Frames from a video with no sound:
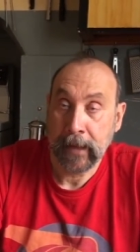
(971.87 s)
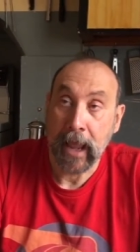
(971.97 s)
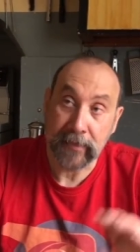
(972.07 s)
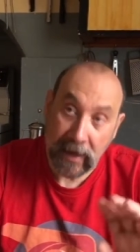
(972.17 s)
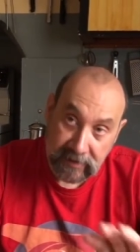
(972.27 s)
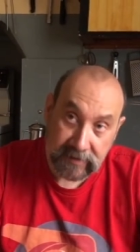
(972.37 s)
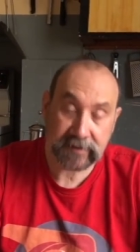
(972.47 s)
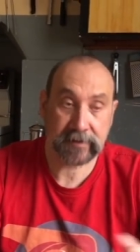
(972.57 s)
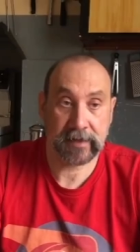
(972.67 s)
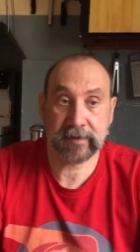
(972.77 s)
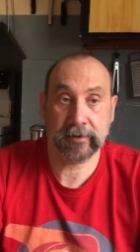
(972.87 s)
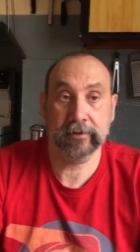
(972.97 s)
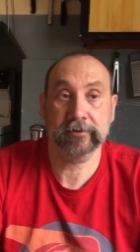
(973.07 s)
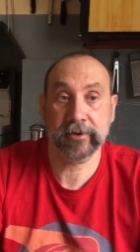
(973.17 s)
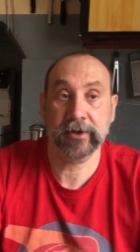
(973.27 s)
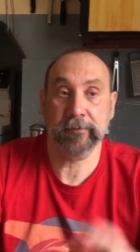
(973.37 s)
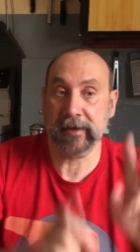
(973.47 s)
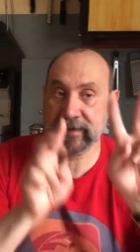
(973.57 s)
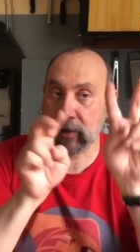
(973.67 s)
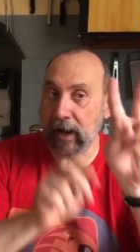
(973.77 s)
And that's cool too, but
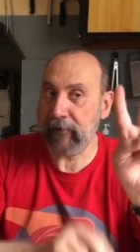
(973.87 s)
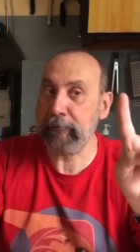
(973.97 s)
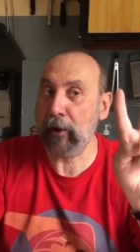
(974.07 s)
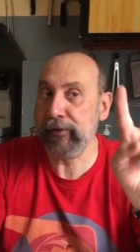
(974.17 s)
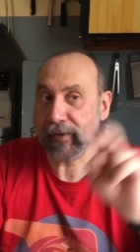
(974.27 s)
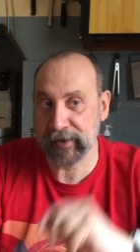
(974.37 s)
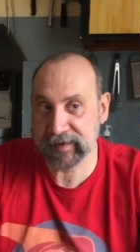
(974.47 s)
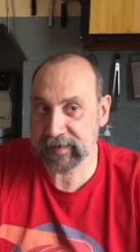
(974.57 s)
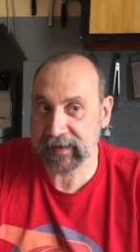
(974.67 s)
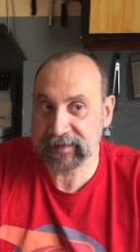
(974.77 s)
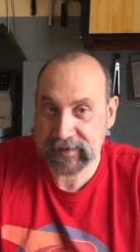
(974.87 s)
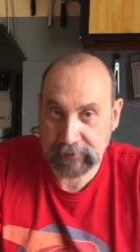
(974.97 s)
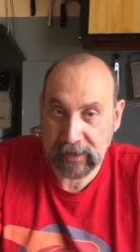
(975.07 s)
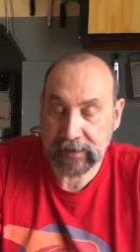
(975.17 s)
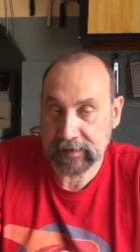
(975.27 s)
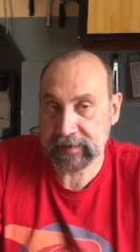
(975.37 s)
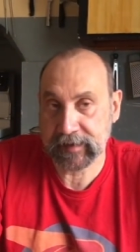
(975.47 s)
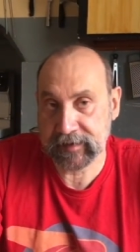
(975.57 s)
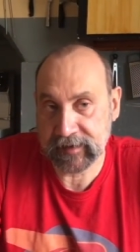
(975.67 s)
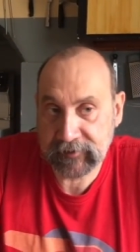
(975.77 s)
it's got to have both those things to make it a
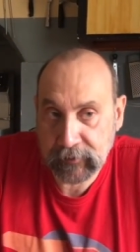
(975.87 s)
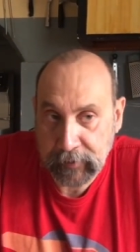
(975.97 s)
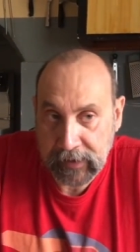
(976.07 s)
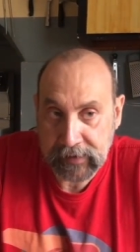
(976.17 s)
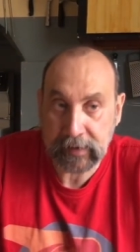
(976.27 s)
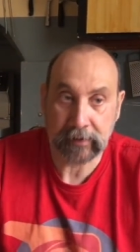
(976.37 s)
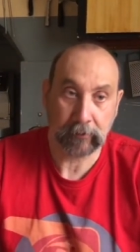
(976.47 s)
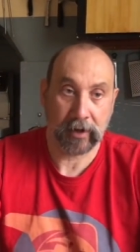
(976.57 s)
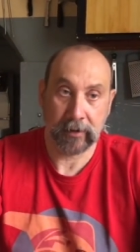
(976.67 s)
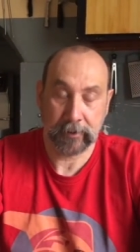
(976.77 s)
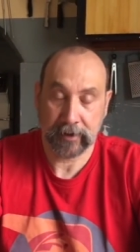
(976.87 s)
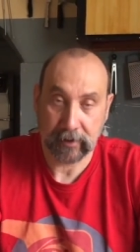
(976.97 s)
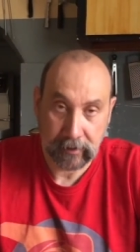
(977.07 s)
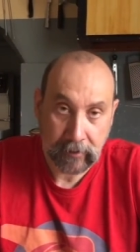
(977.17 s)
successful painting, in my opinion.